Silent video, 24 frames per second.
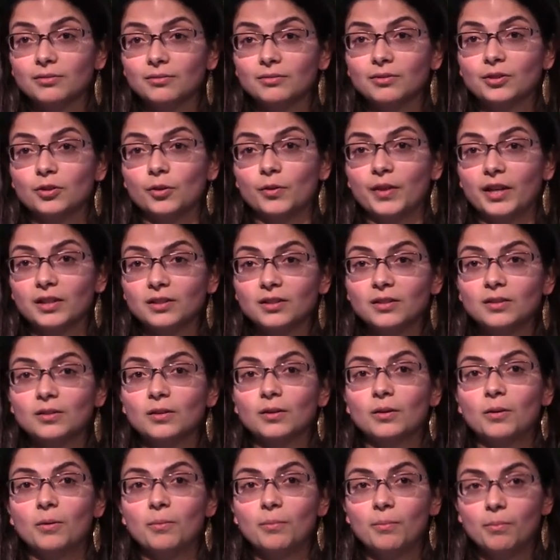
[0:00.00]
So that's
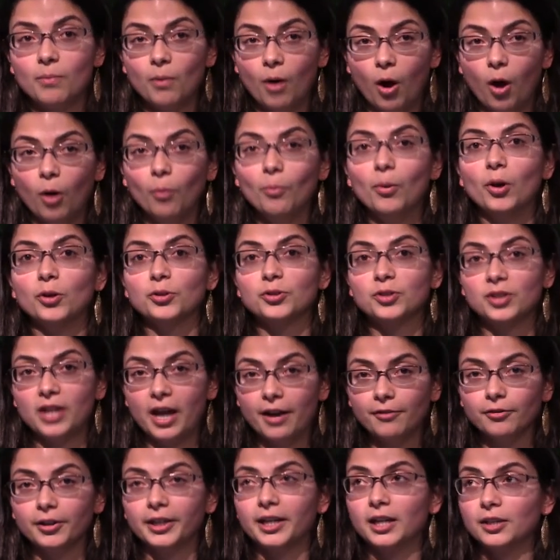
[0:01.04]
almost
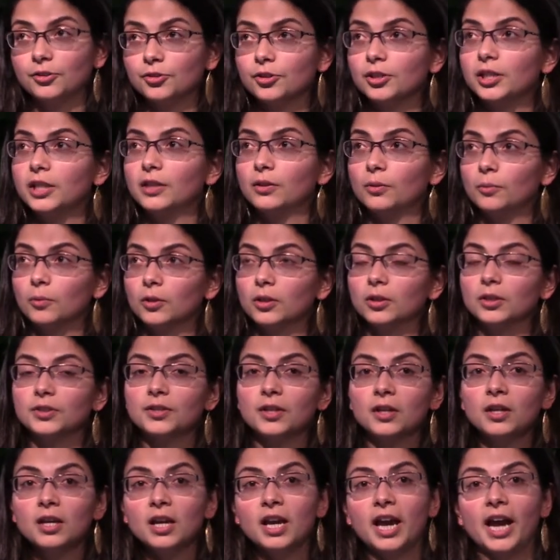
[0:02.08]
every country in the world.
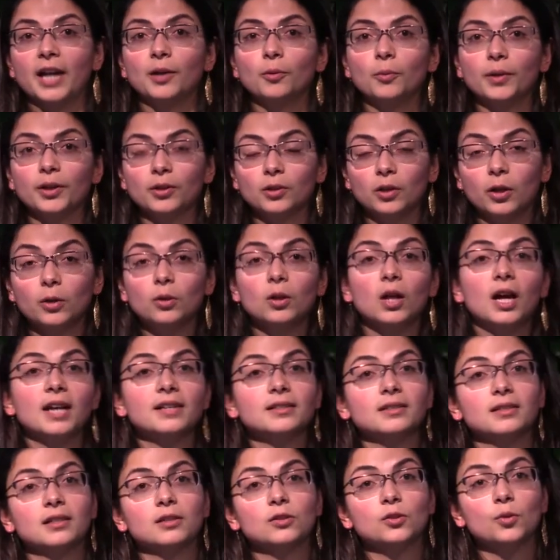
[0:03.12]
And we're
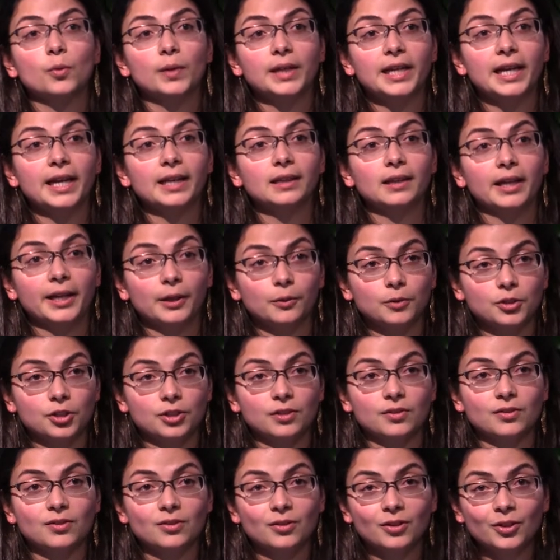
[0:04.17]
localized in 28
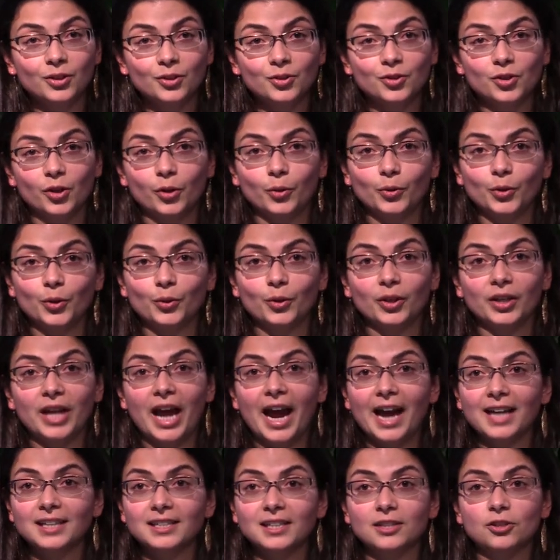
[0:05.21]
languages. So you can
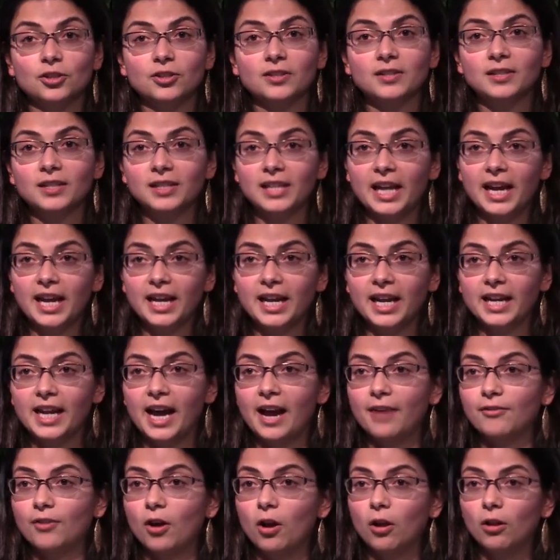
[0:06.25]
add Digits today and
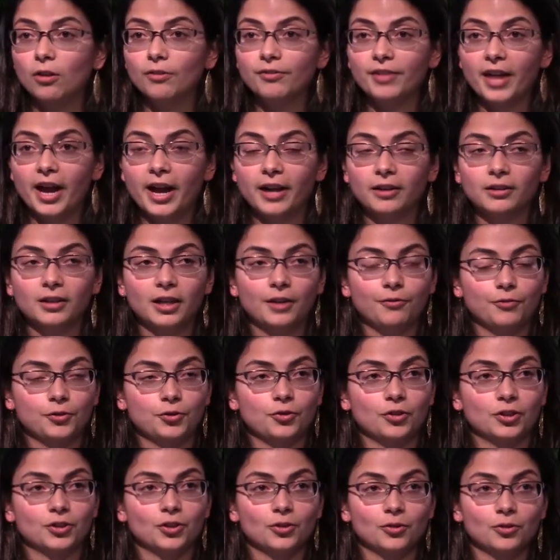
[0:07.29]
have all of that
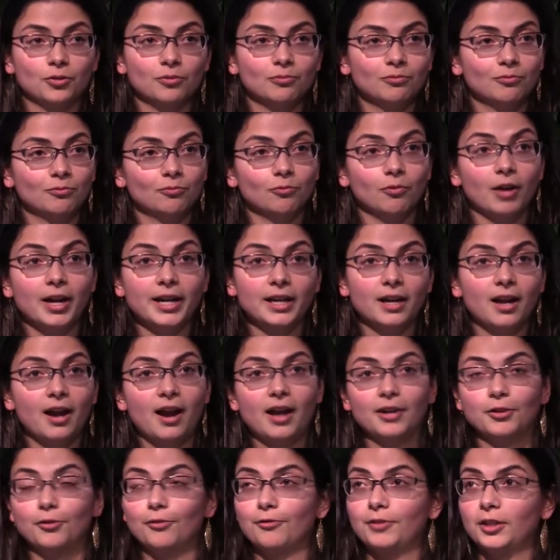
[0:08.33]
infrastructure right
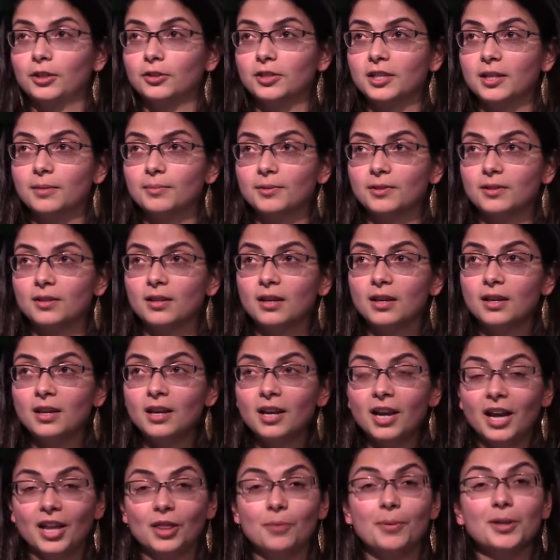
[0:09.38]
at your fingertips.
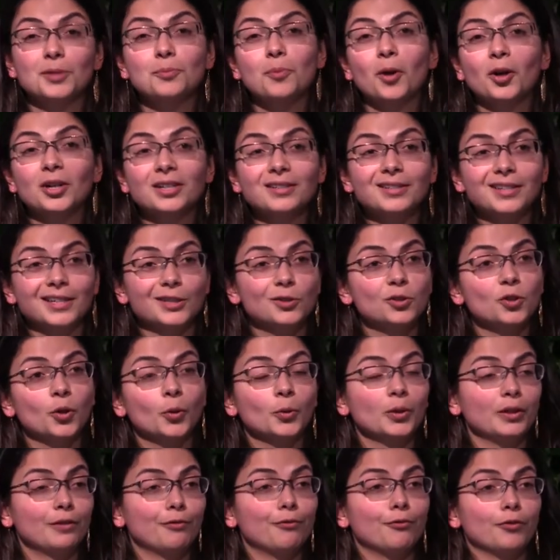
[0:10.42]
And the best part is it's
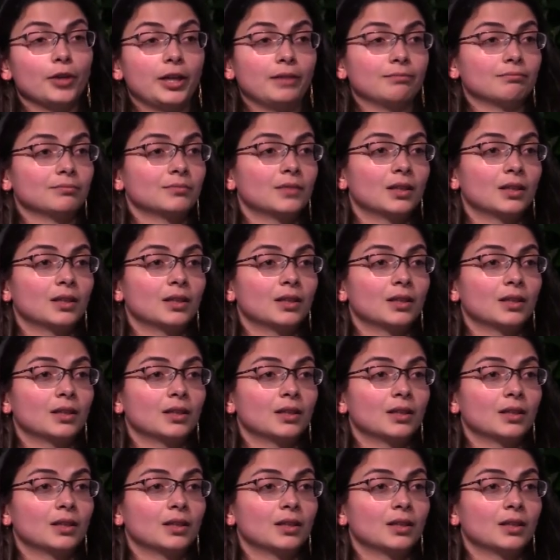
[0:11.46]
totally free.